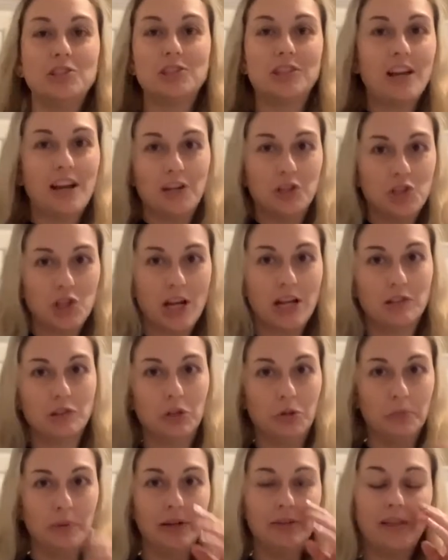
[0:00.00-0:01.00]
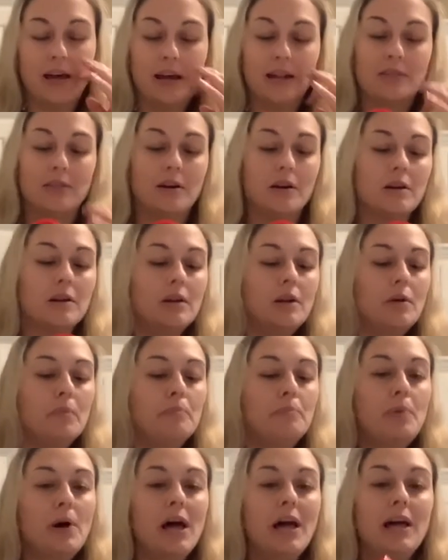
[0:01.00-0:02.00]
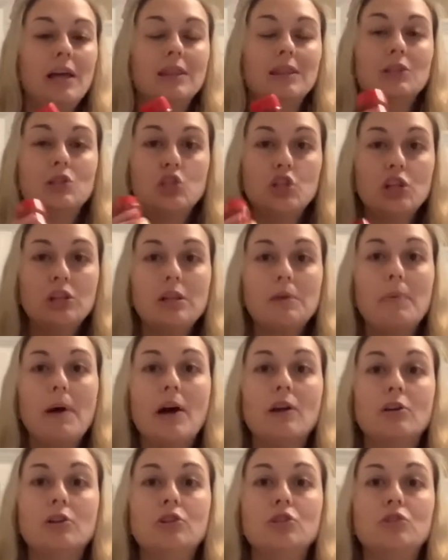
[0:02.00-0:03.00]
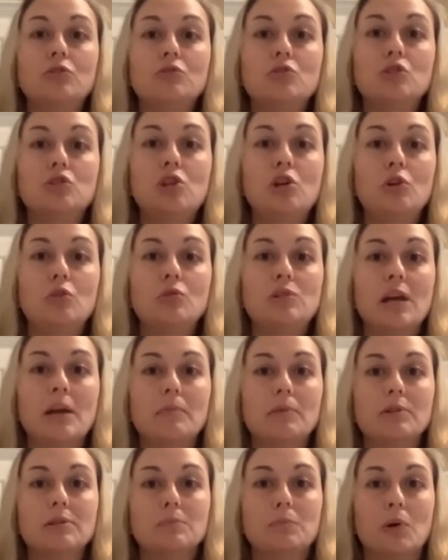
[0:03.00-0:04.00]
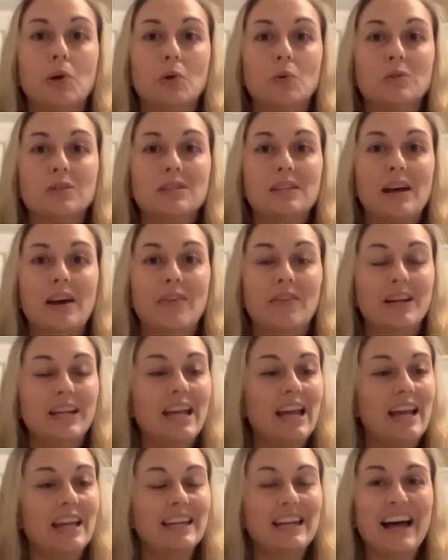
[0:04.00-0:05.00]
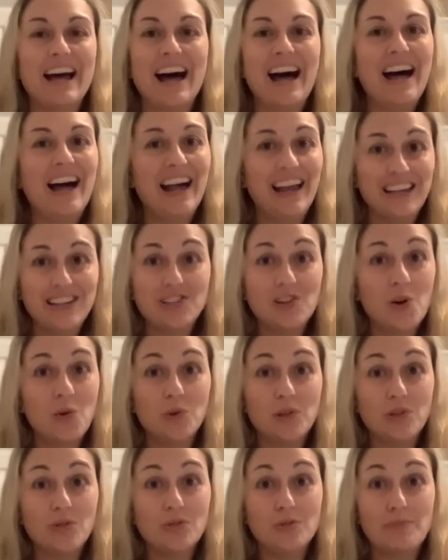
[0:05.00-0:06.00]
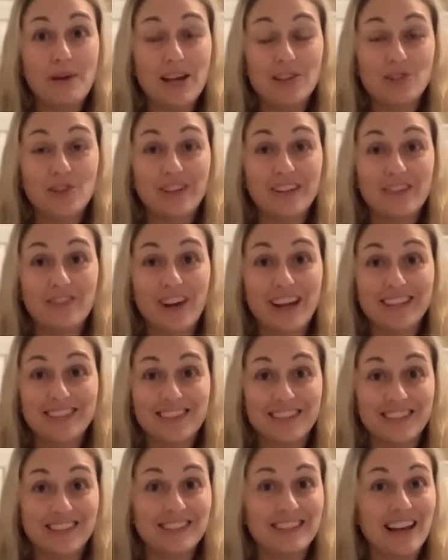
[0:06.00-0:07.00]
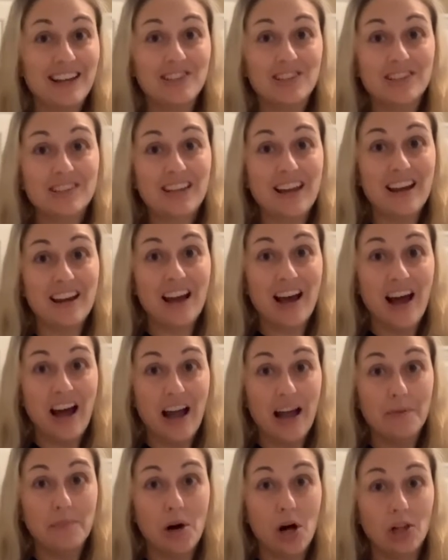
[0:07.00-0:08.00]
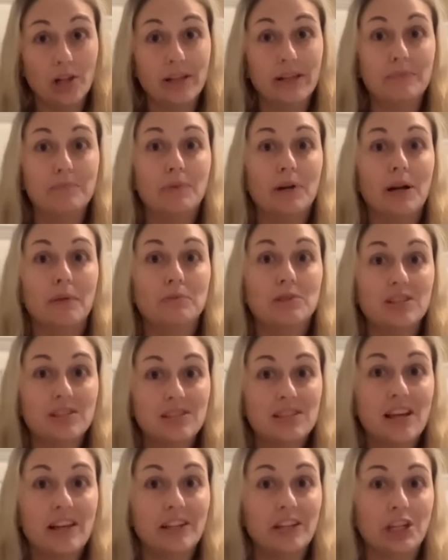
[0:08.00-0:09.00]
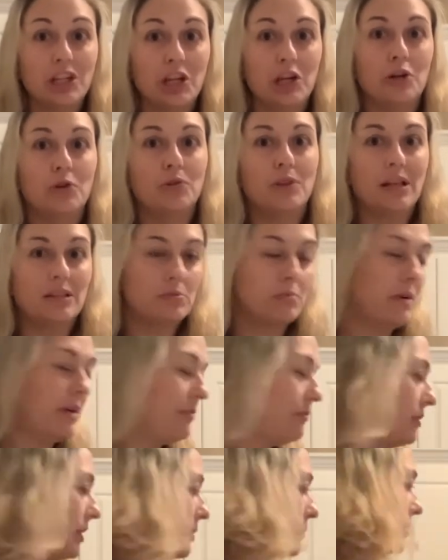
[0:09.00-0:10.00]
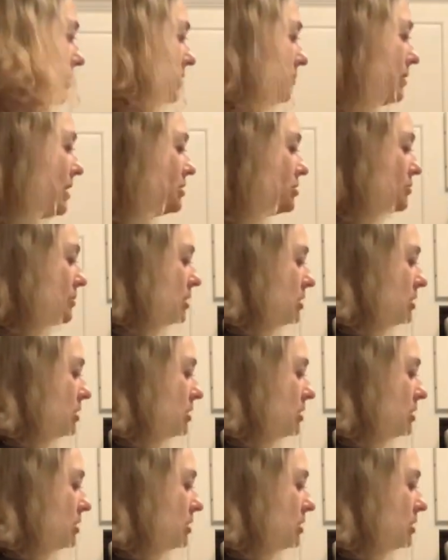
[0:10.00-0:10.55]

kind of shake a little bit of that in there. But the chili powder, you use 2 tablespoons. Now, again, I don't use measuring devices. I just kind of eyeball it, but I'm just telling you that's roughly what the measurement